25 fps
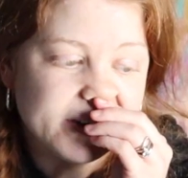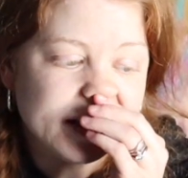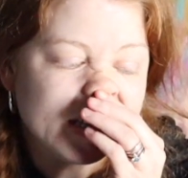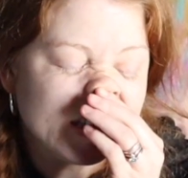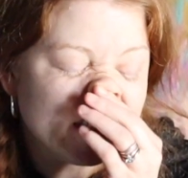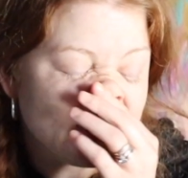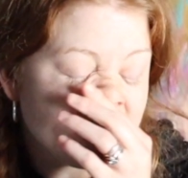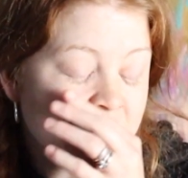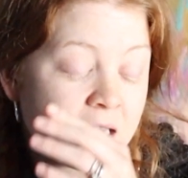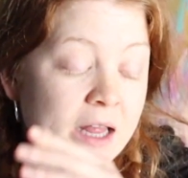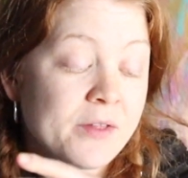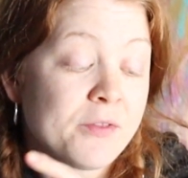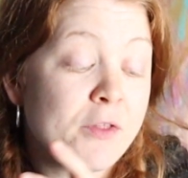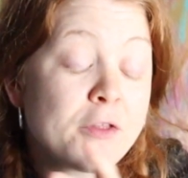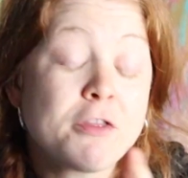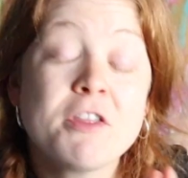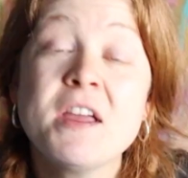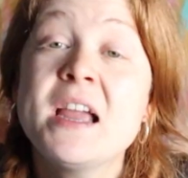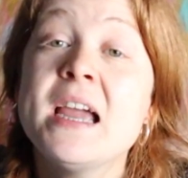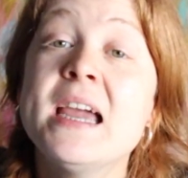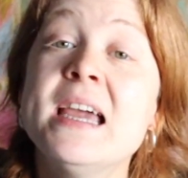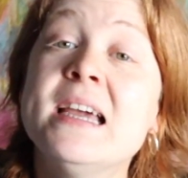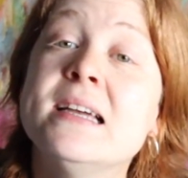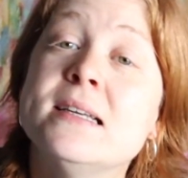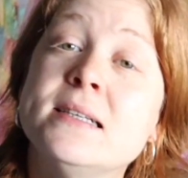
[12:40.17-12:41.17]
And the
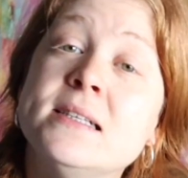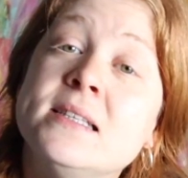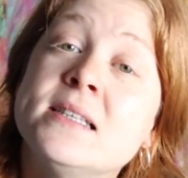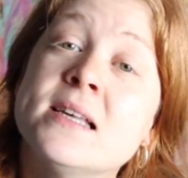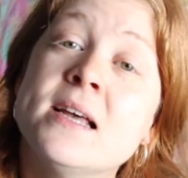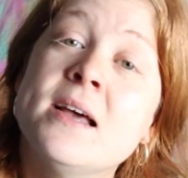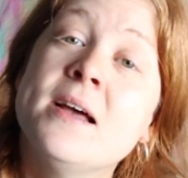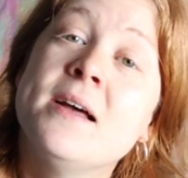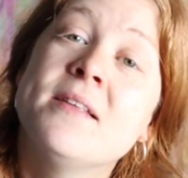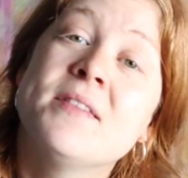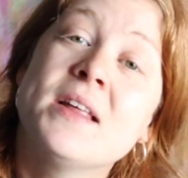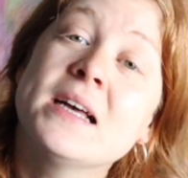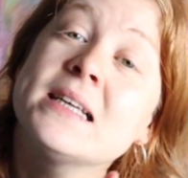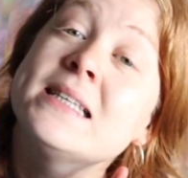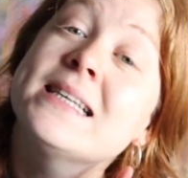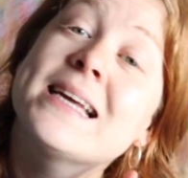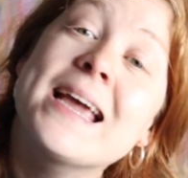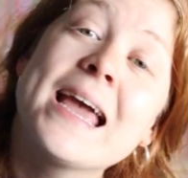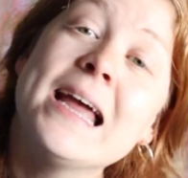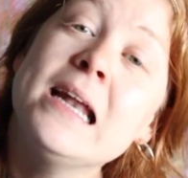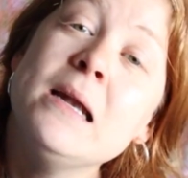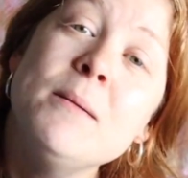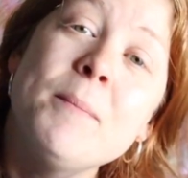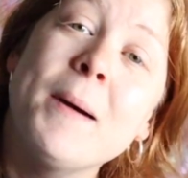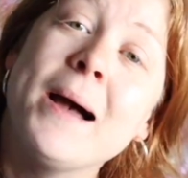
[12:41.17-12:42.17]
thing is, that's
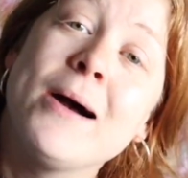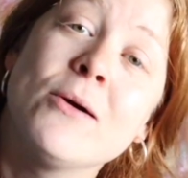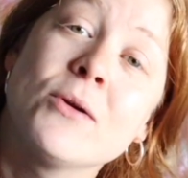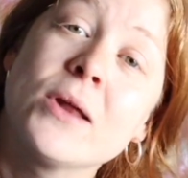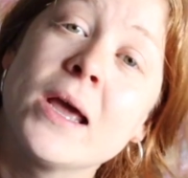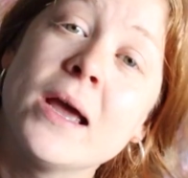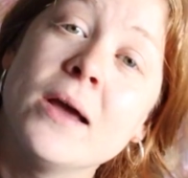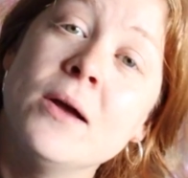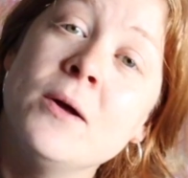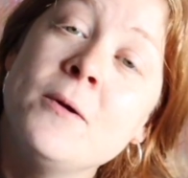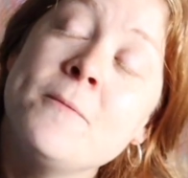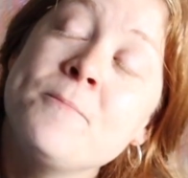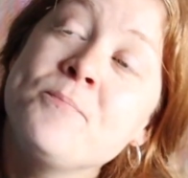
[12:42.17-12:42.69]
again about it.